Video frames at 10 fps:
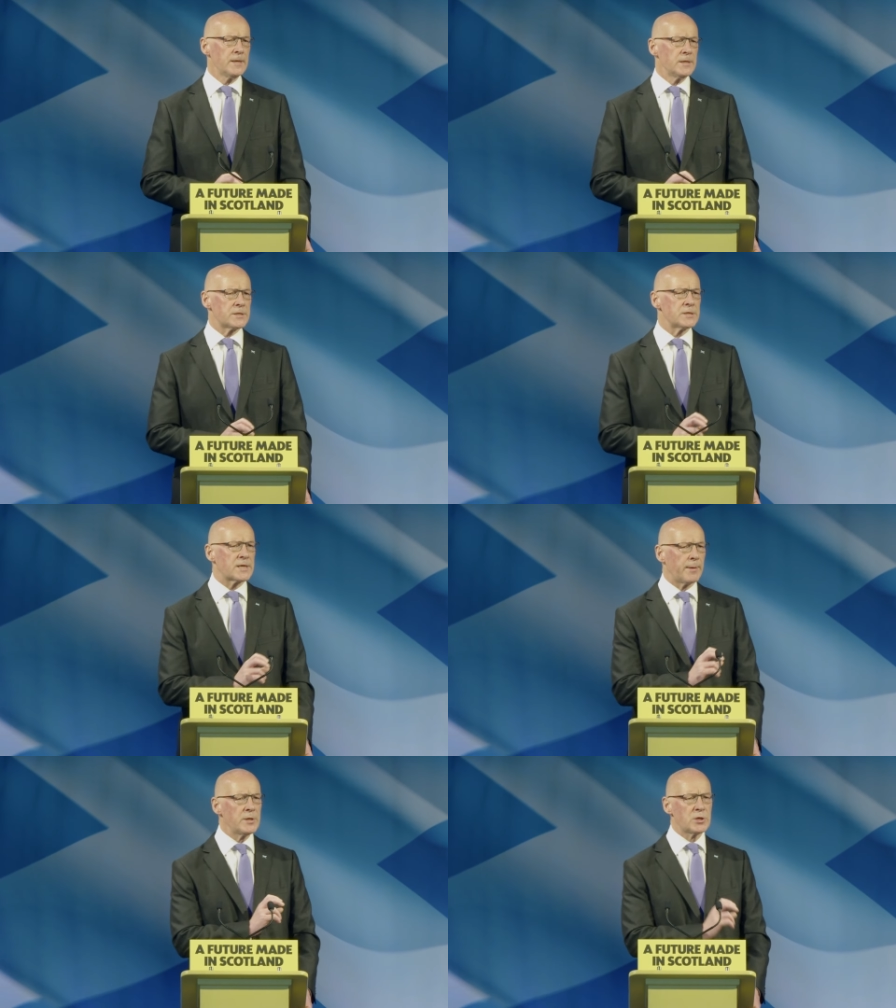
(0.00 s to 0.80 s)
Since
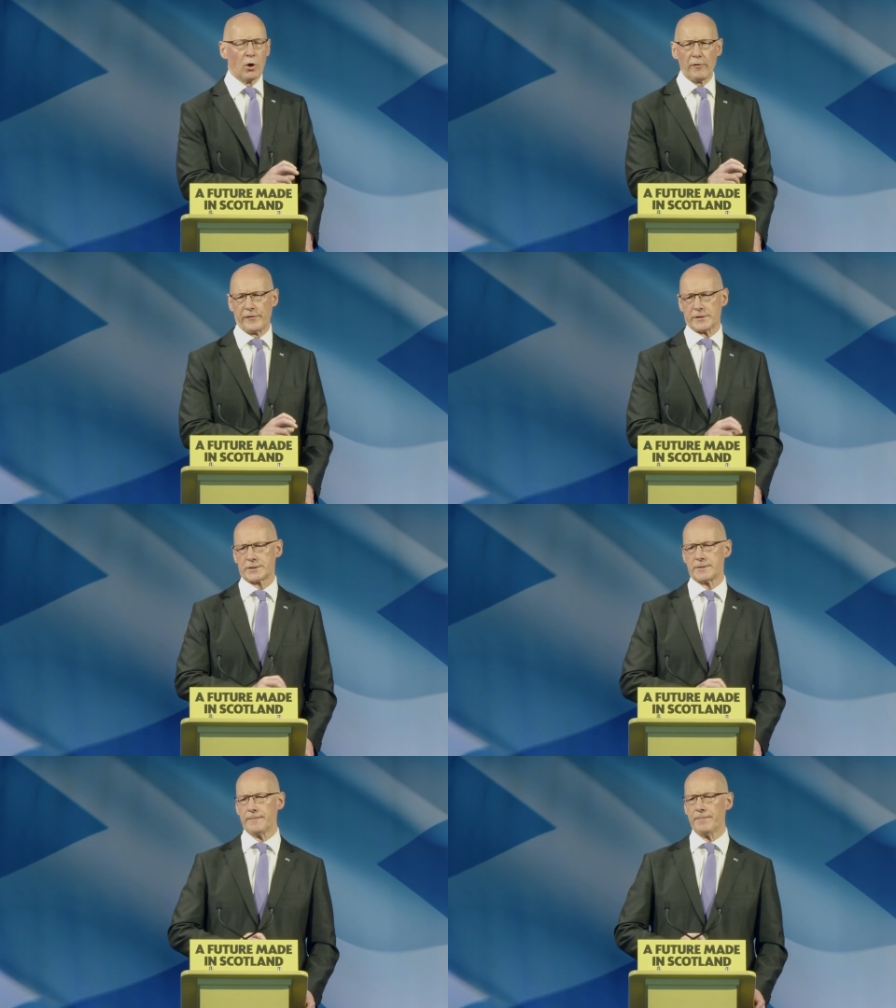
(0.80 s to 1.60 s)
coming to
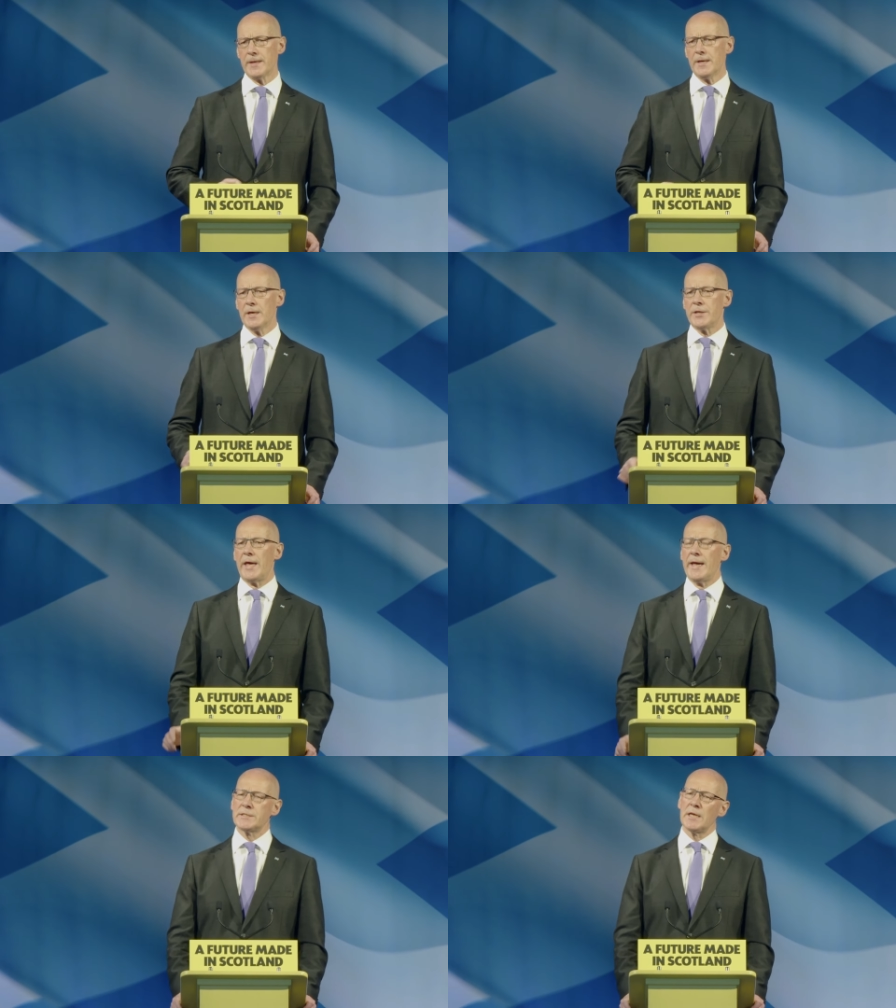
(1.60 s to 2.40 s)
office, the
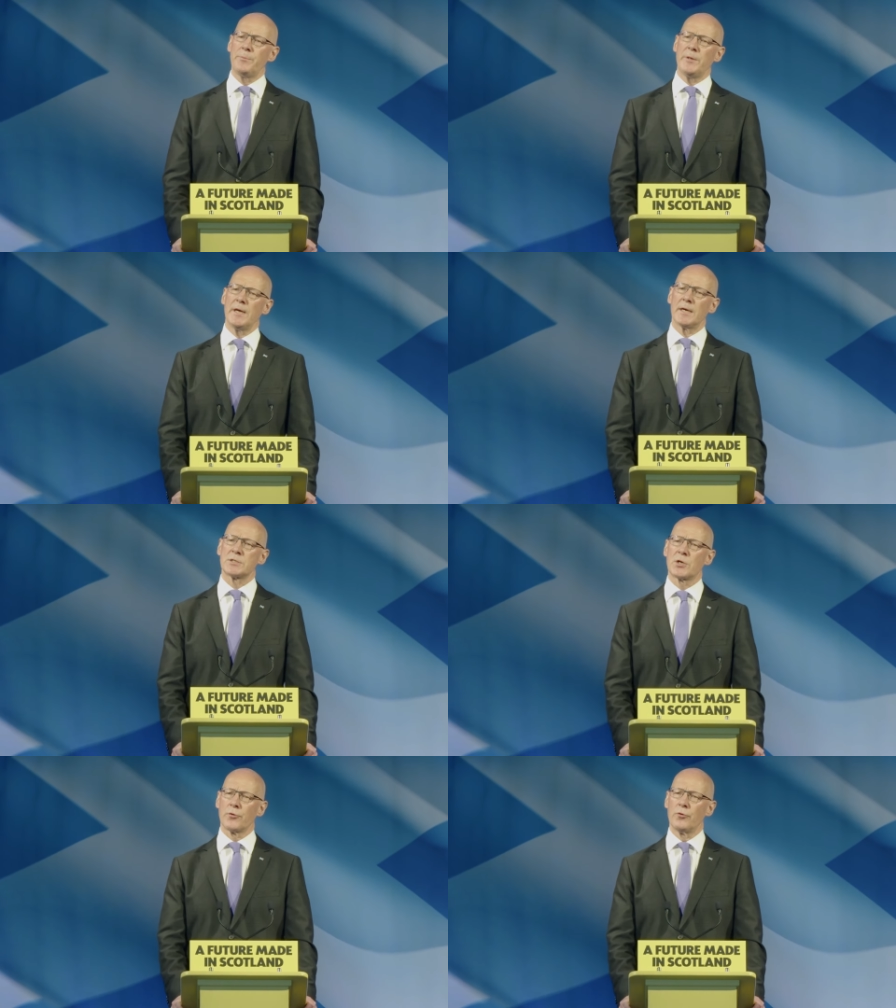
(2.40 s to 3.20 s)
SNP has
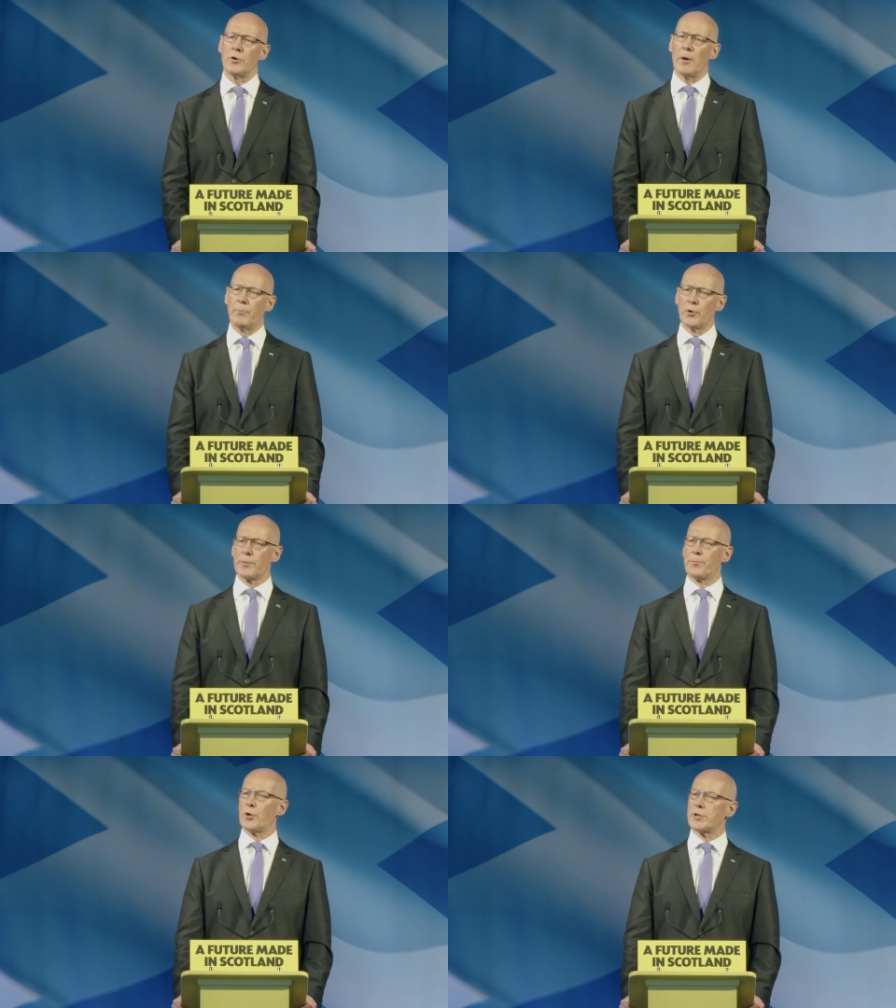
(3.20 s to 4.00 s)
grown
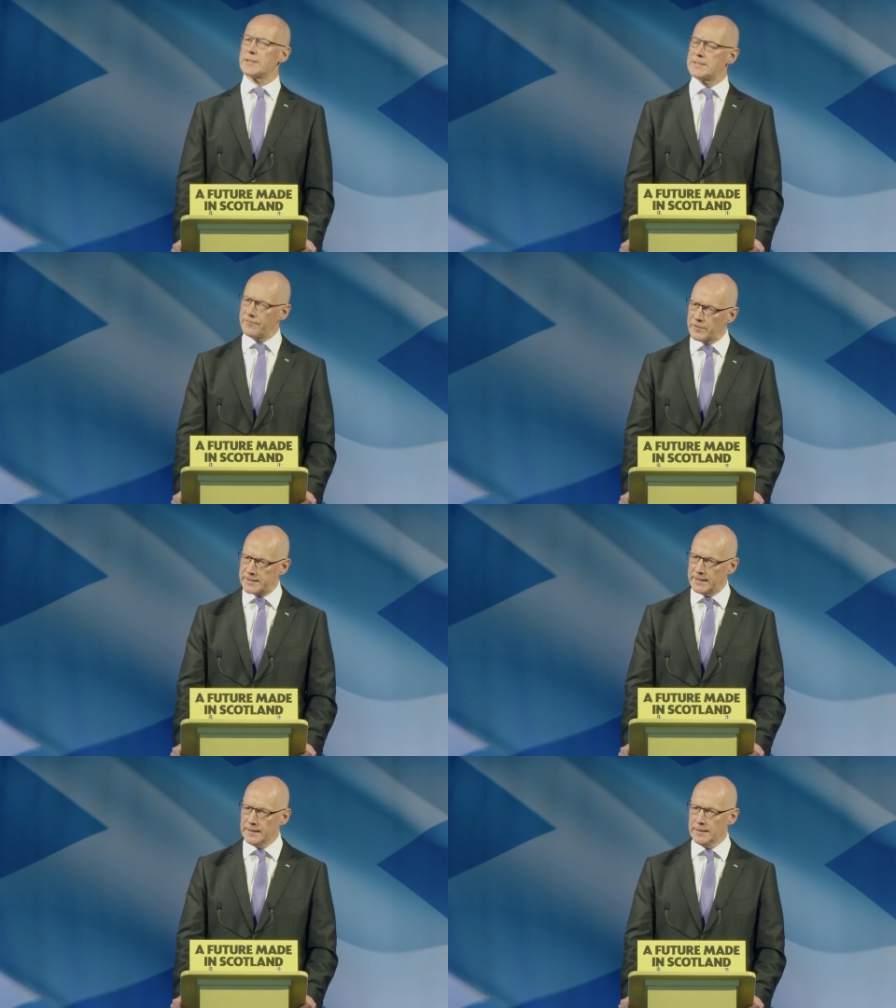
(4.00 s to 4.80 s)
both
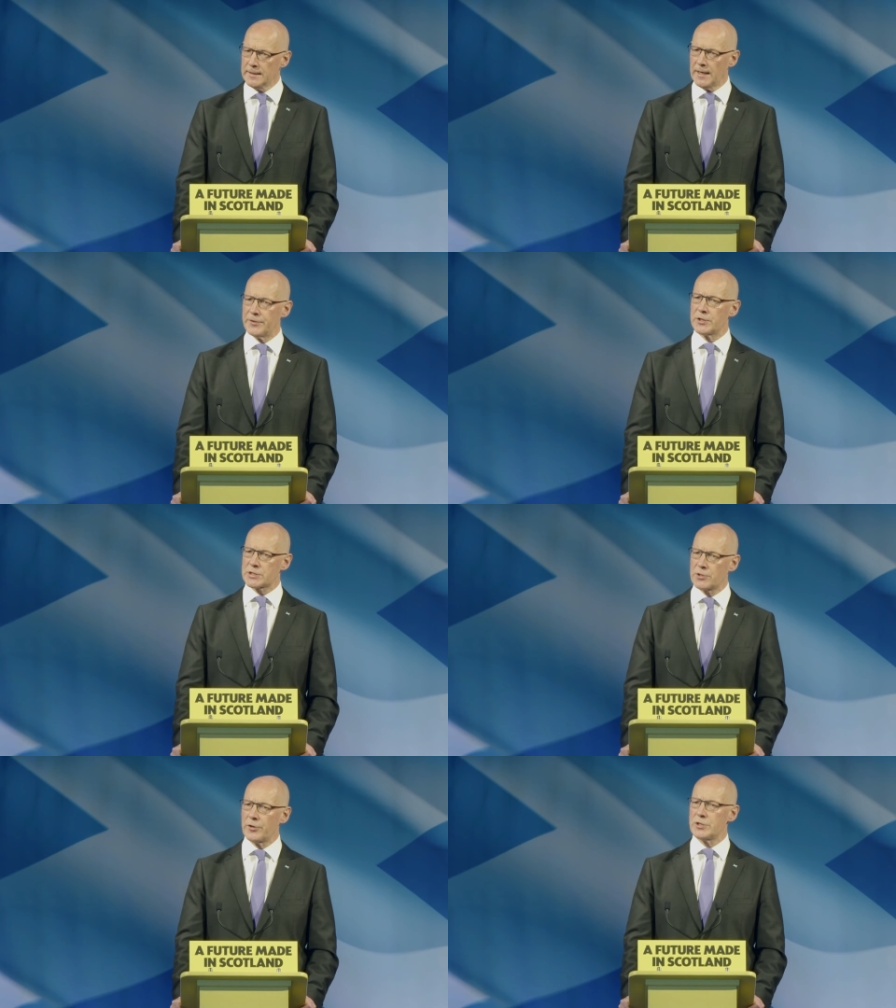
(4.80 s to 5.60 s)
productivity and the
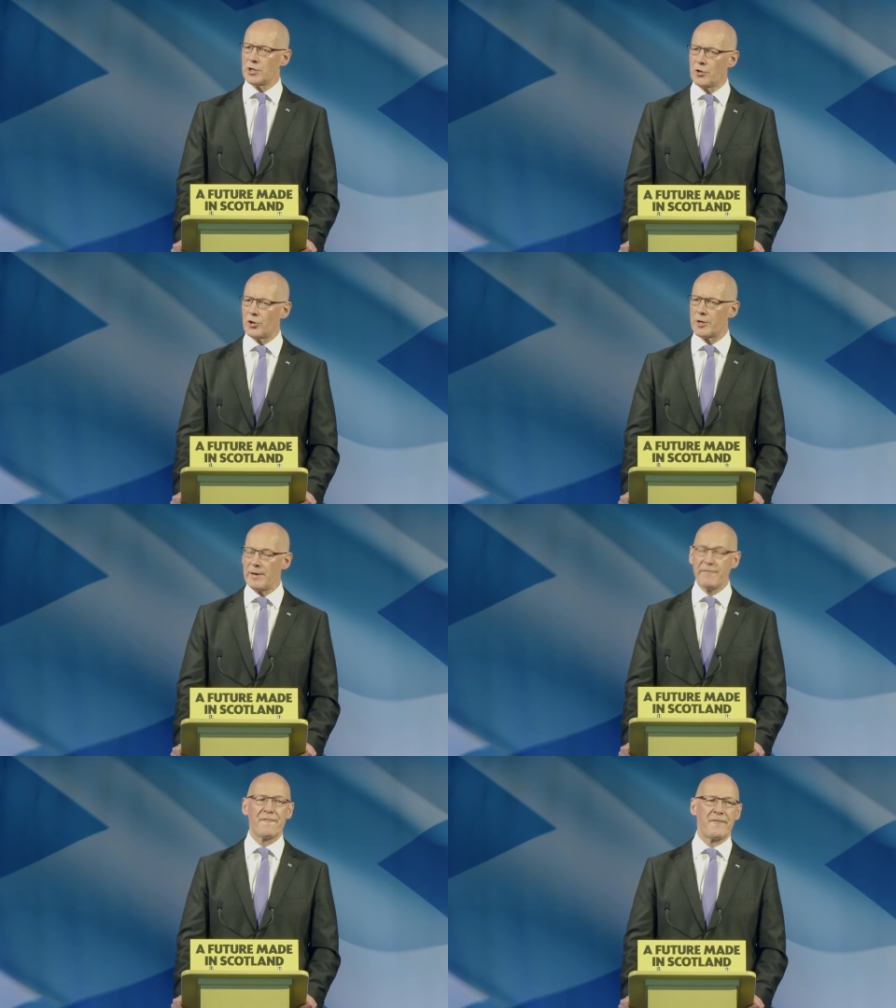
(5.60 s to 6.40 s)
Scottish
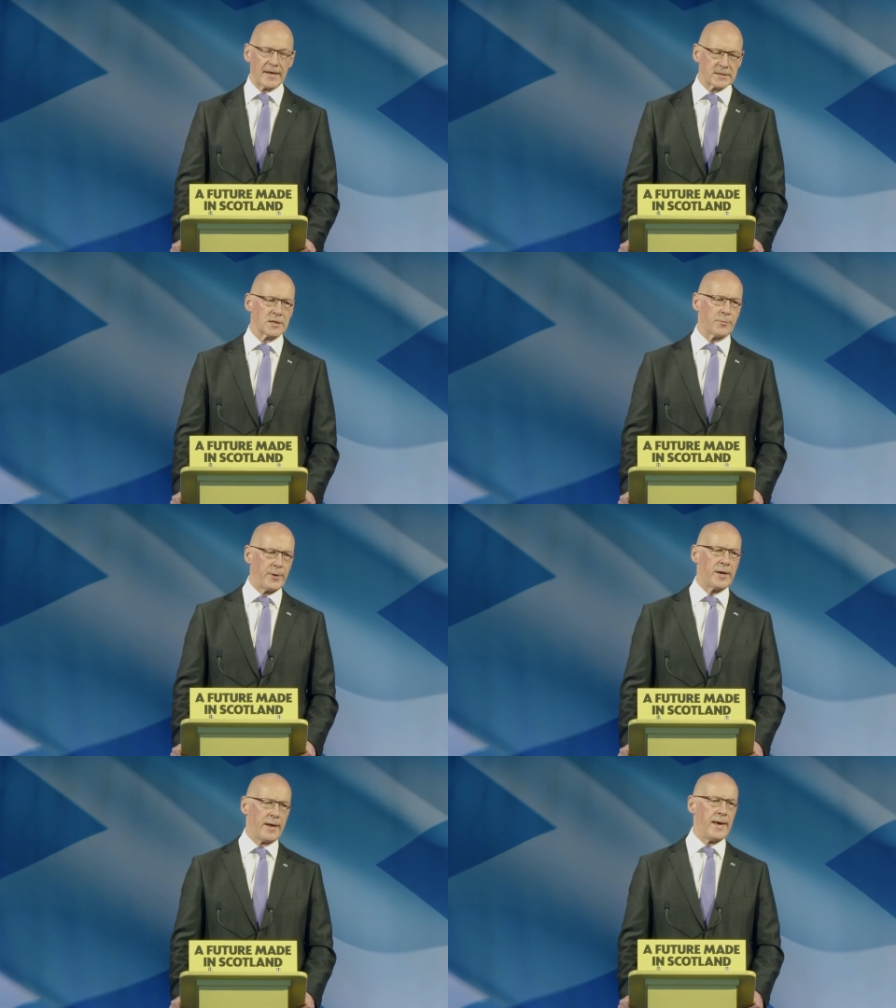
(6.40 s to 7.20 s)
economy faster
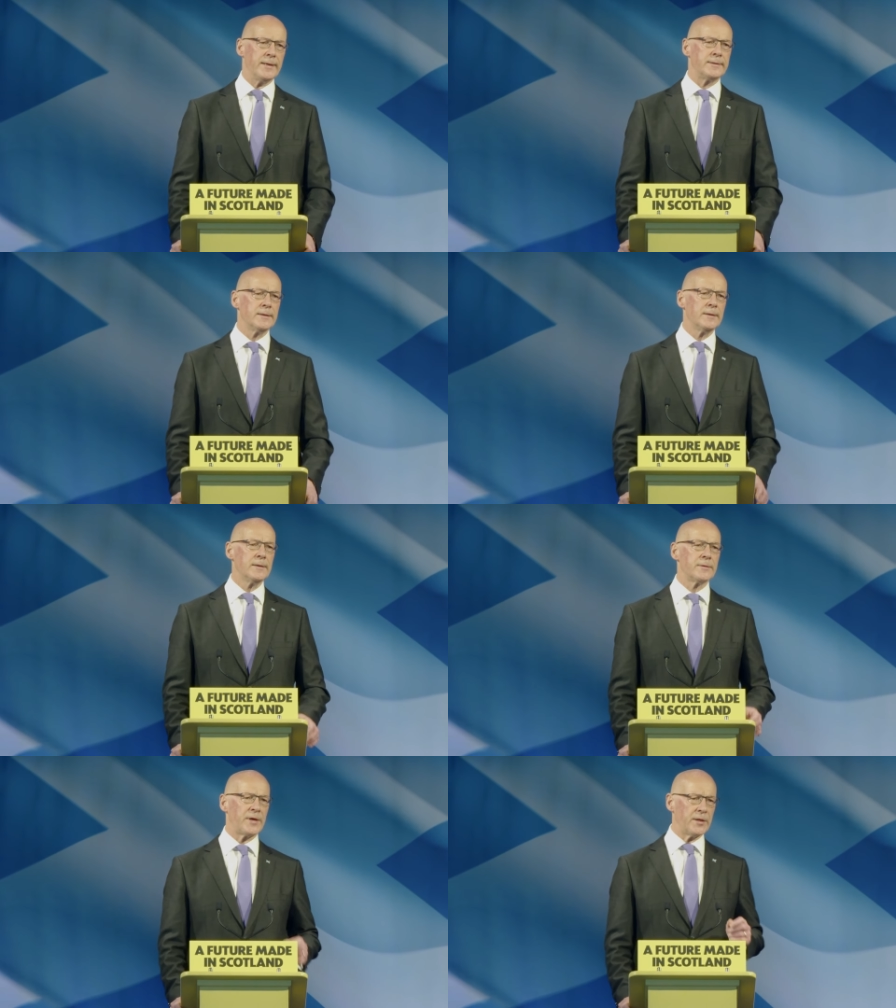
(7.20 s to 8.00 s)
per head
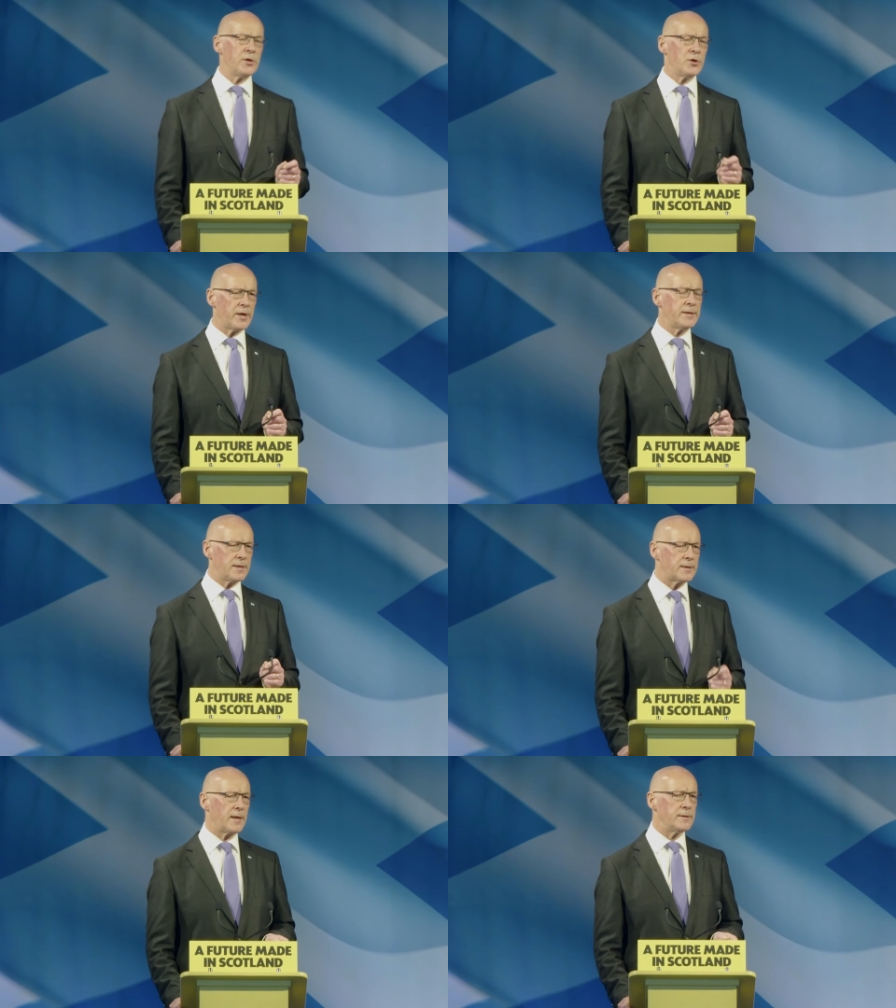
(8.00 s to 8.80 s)
than the
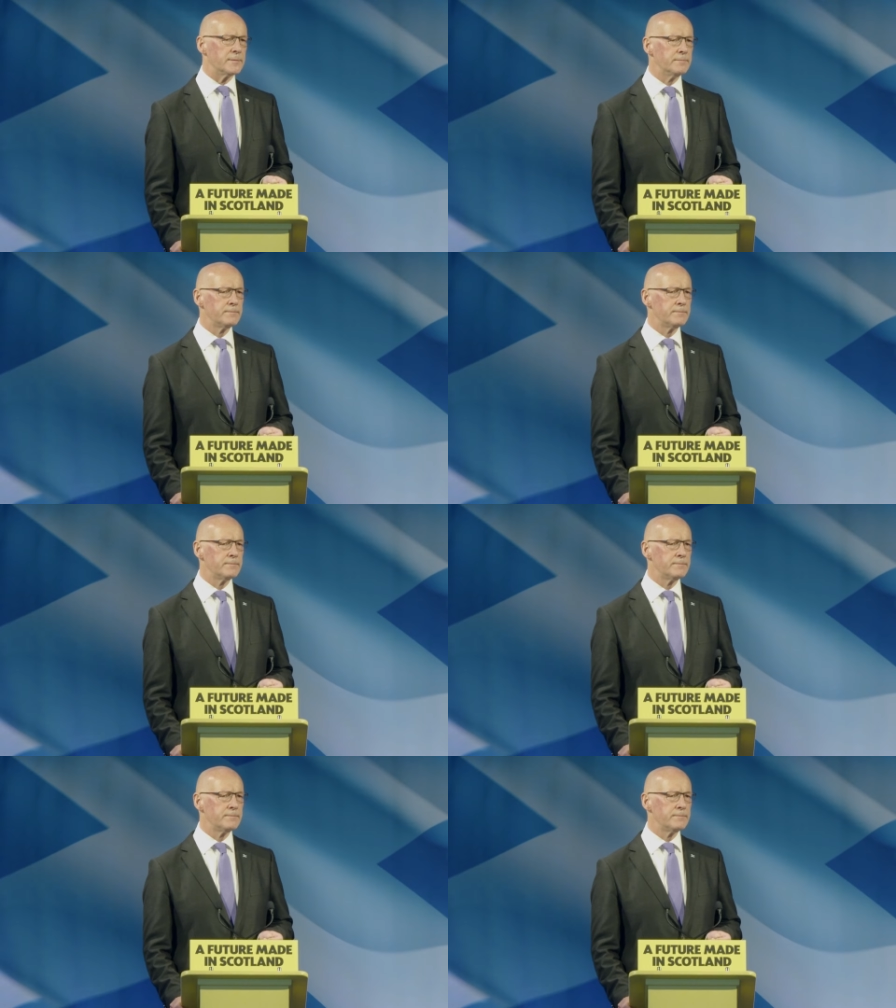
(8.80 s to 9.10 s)
United Kingdom.